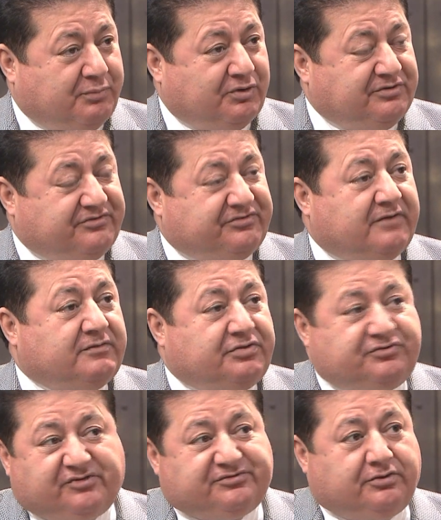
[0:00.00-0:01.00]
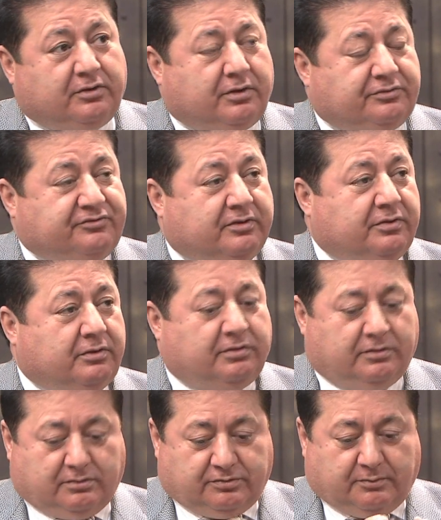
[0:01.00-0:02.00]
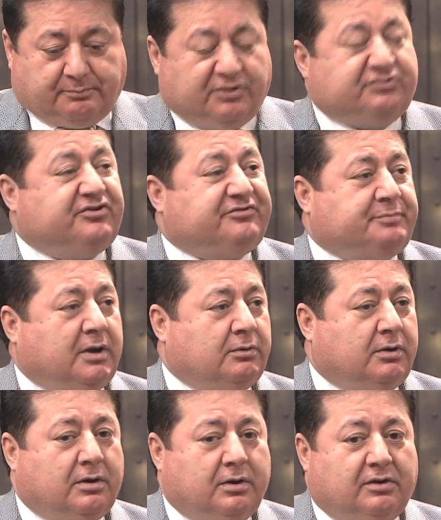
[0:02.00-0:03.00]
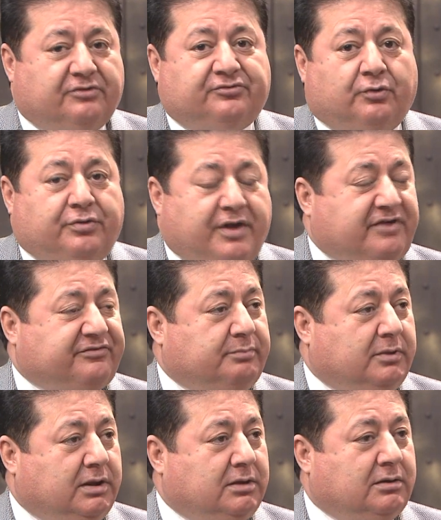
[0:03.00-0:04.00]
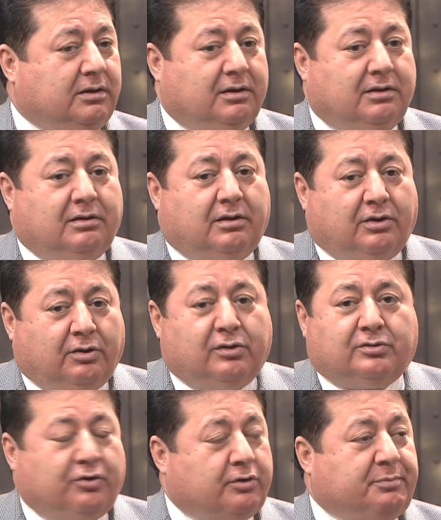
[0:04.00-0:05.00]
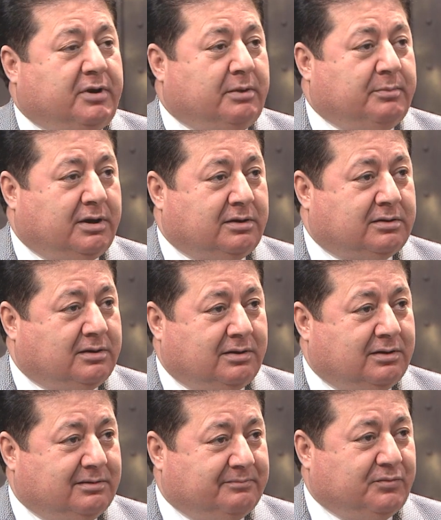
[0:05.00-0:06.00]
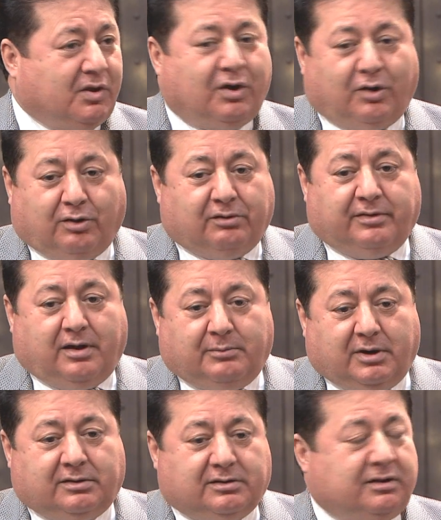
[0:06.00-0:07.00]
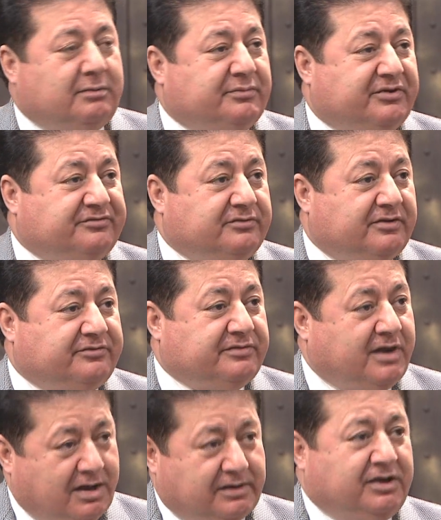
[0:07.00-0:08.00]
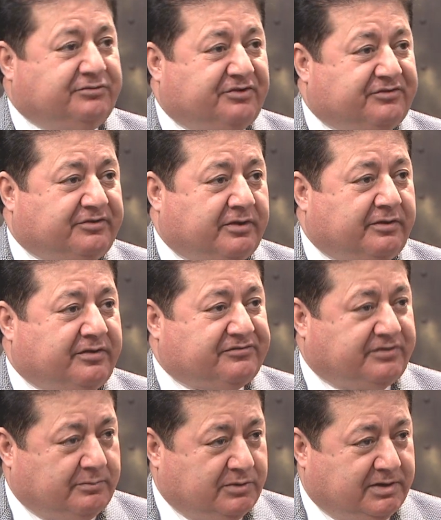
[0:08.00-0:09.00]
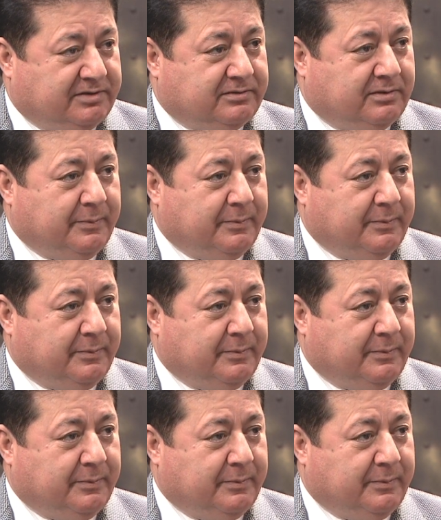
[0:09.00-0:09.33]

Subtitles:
3.7, just the purchase power. So that's been all corporate America, all the American business, they are interested in this community.